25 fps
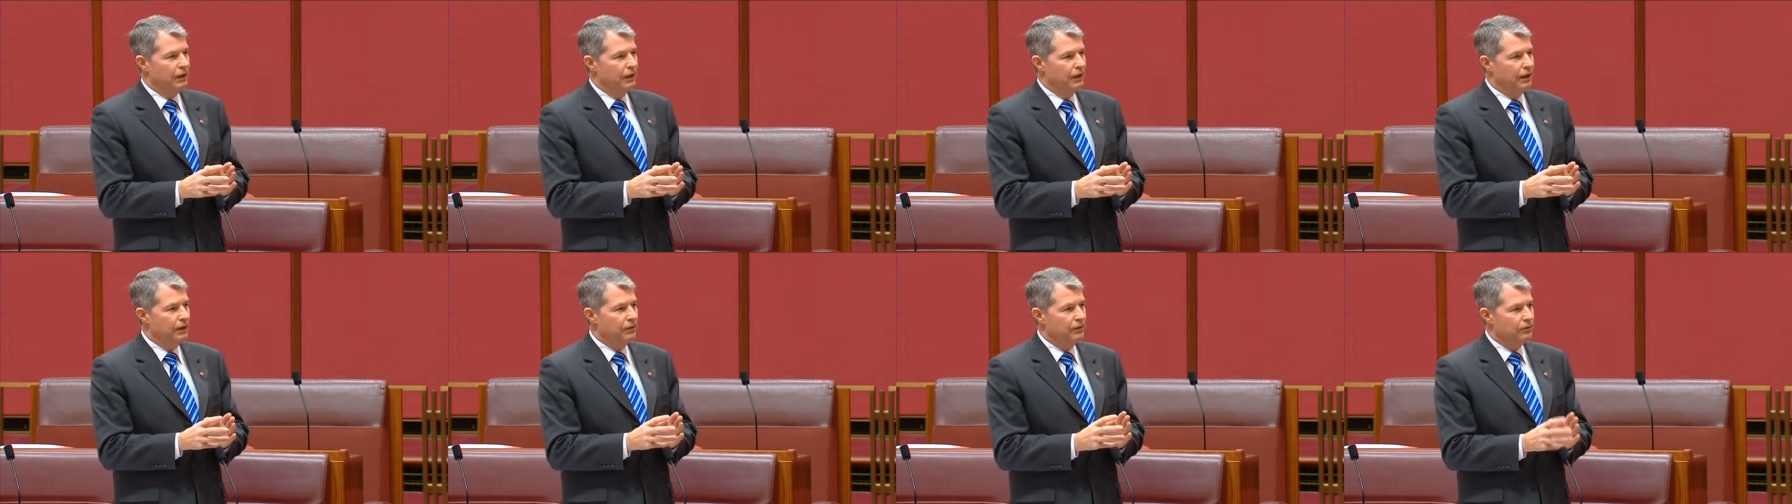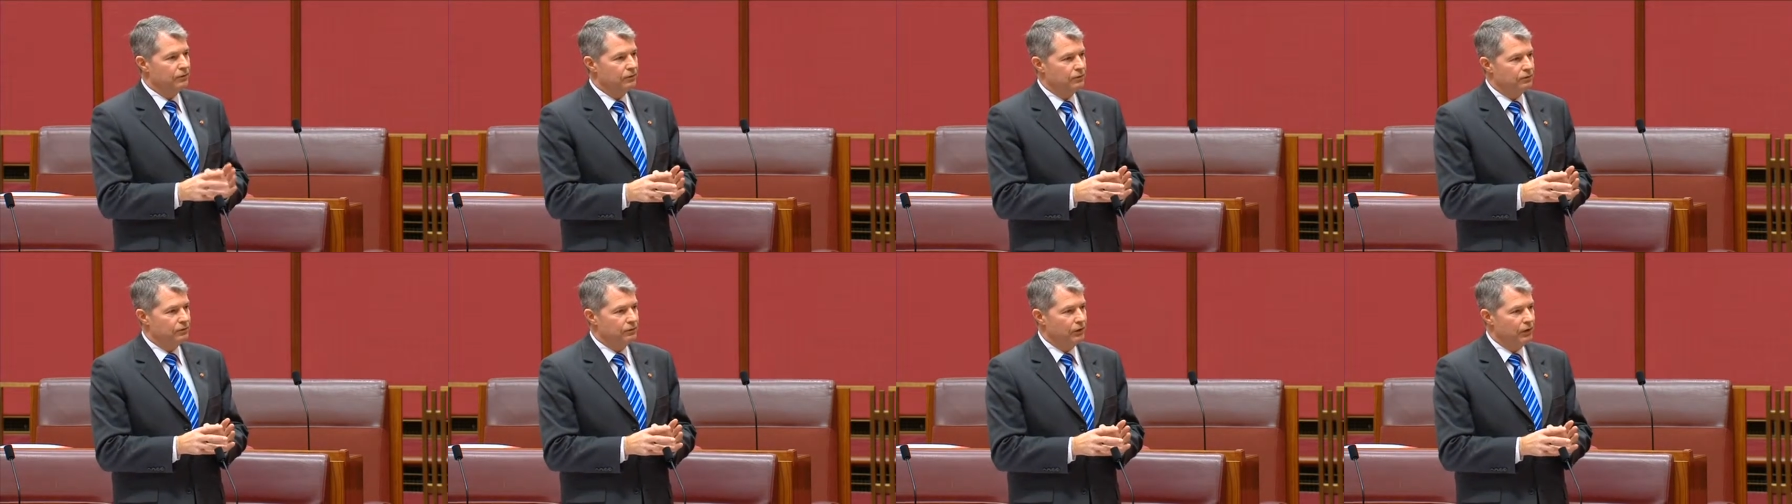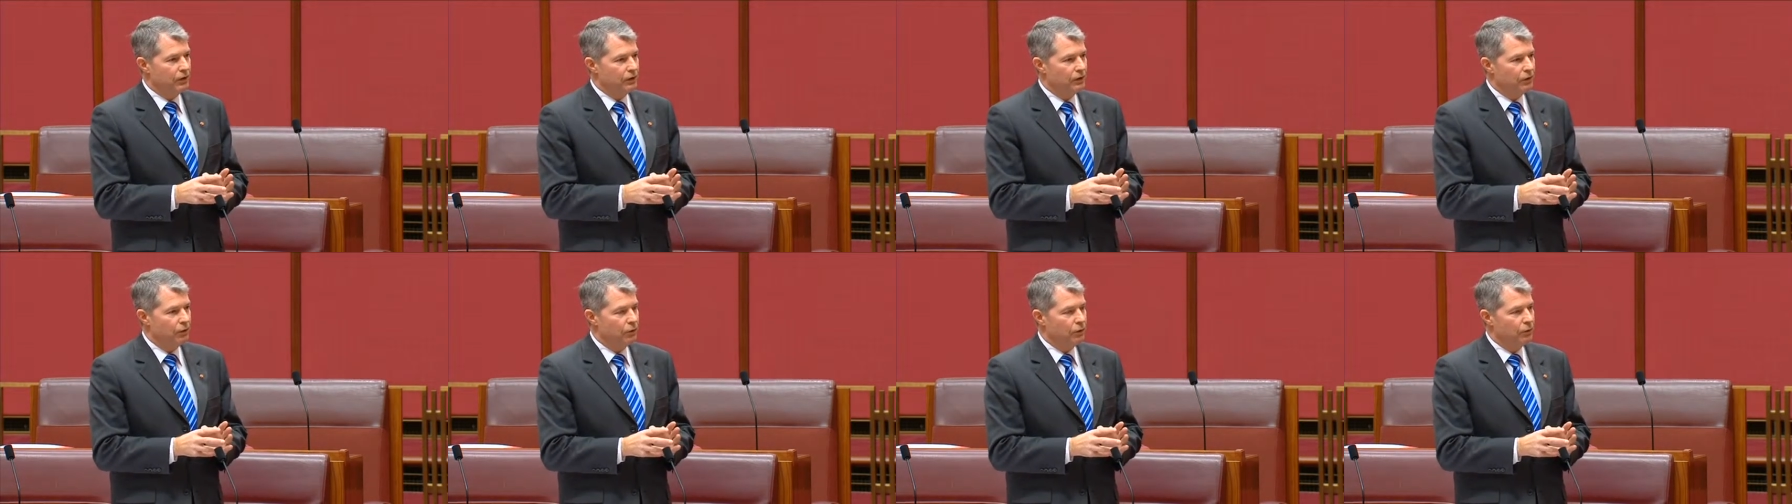and the
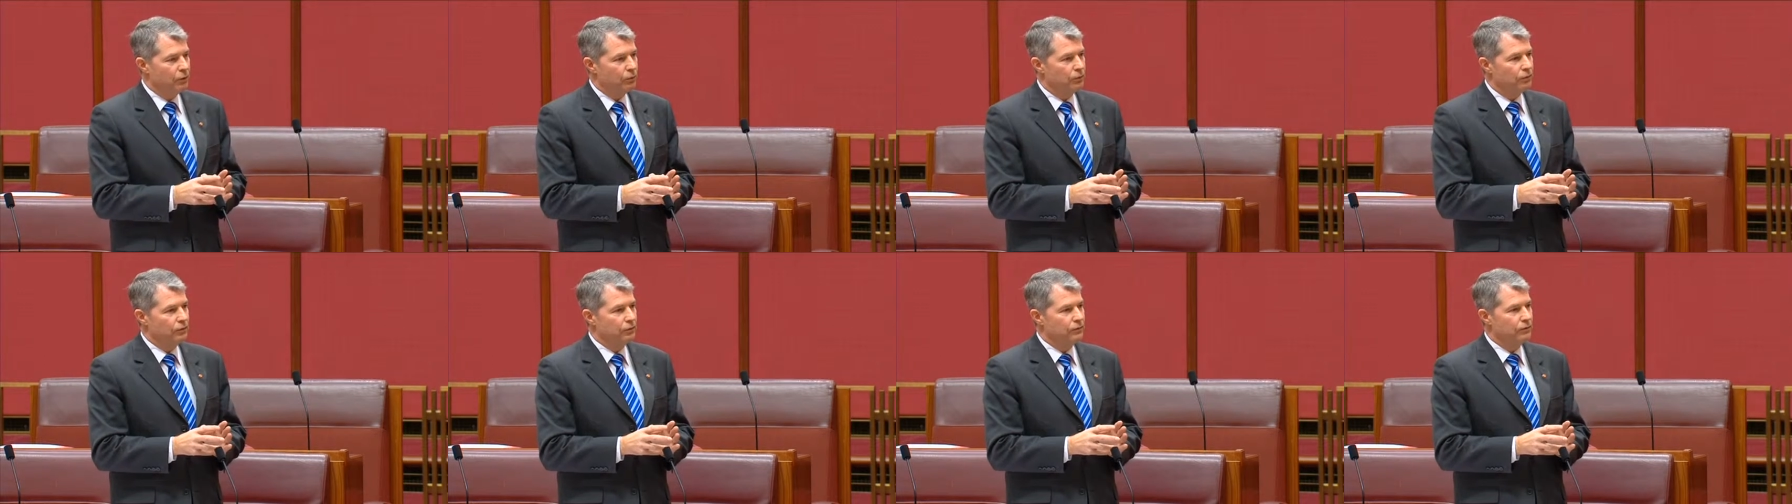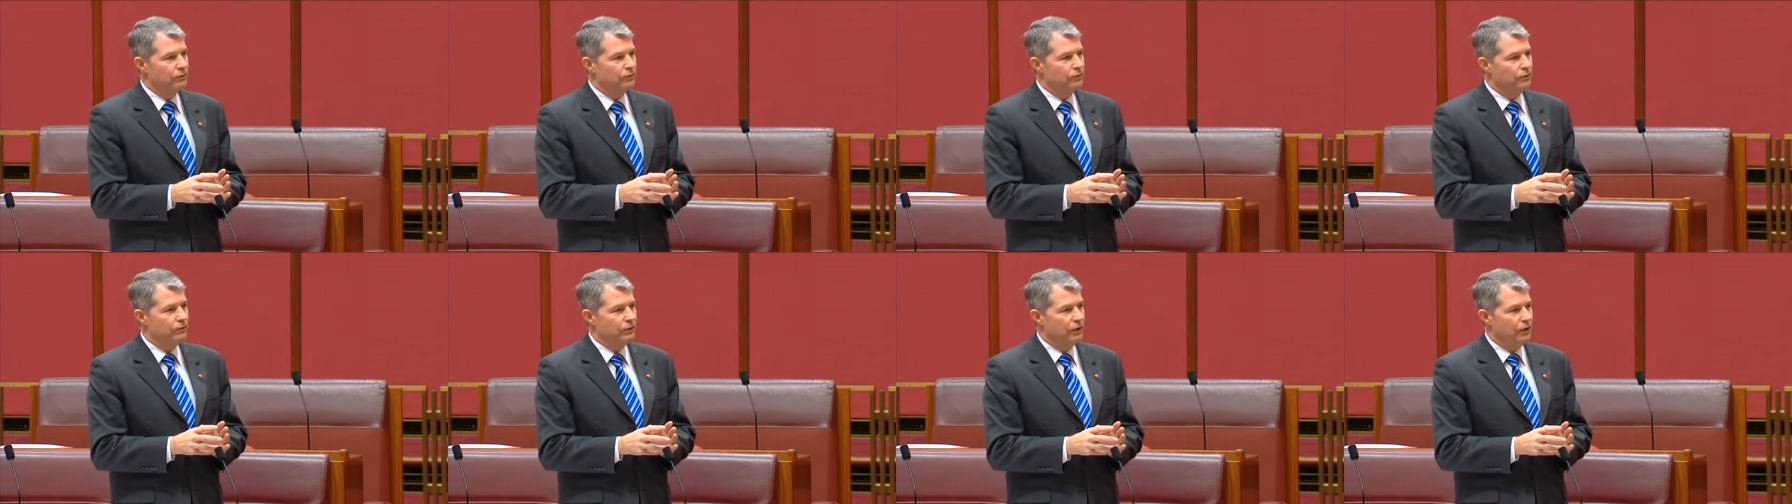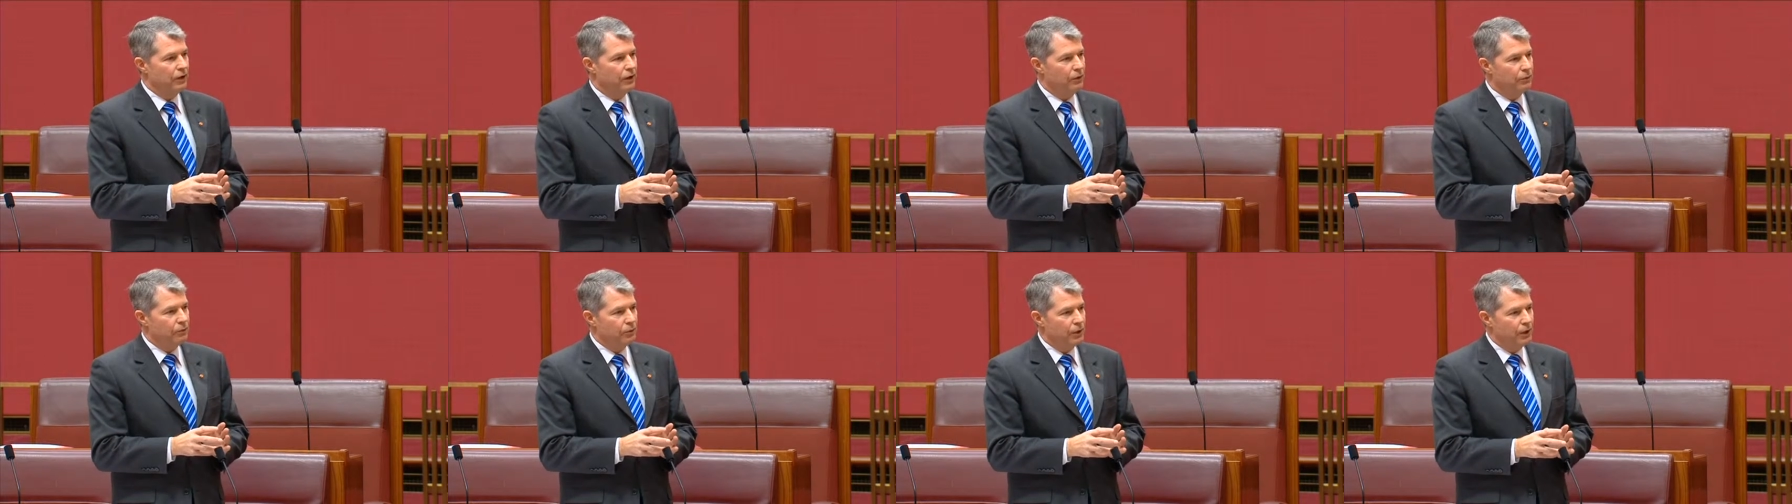stakeholders
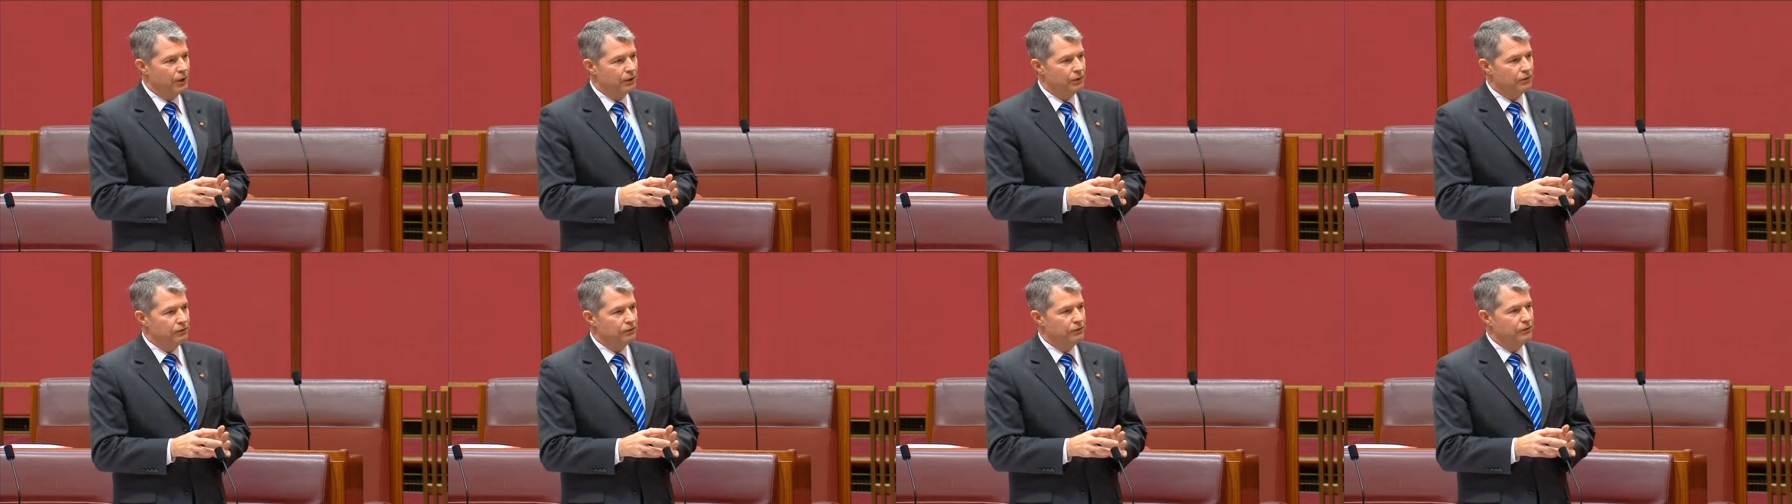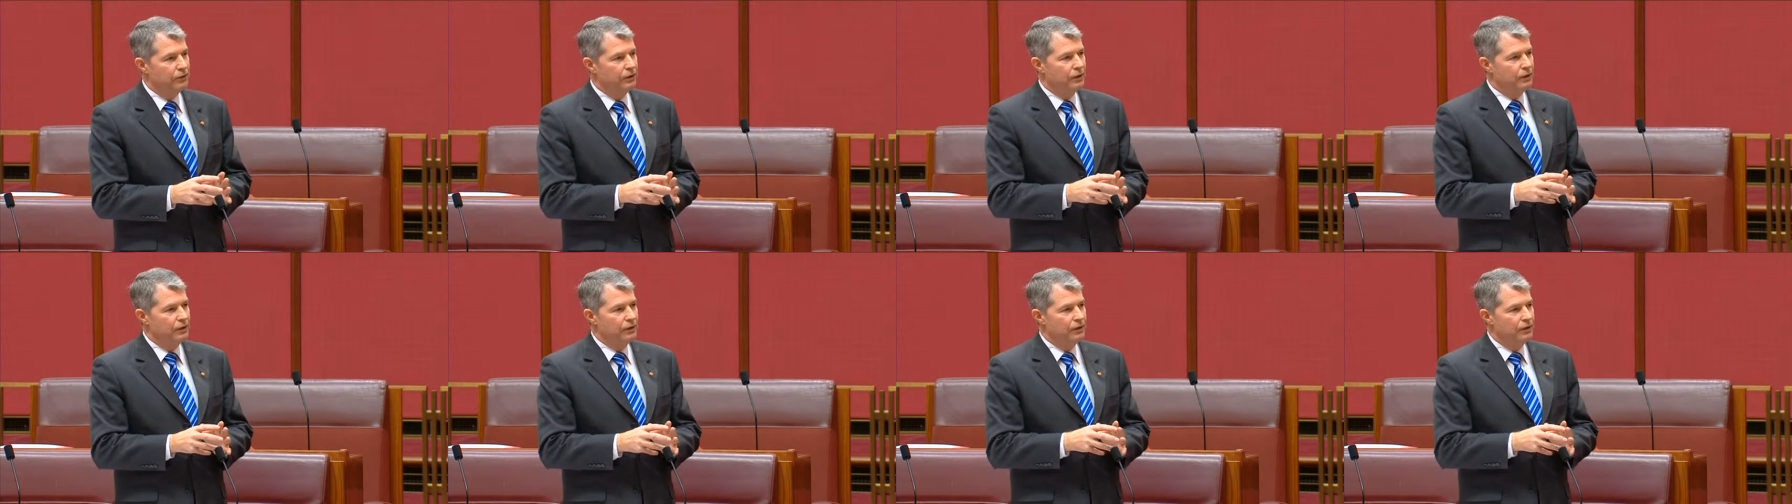around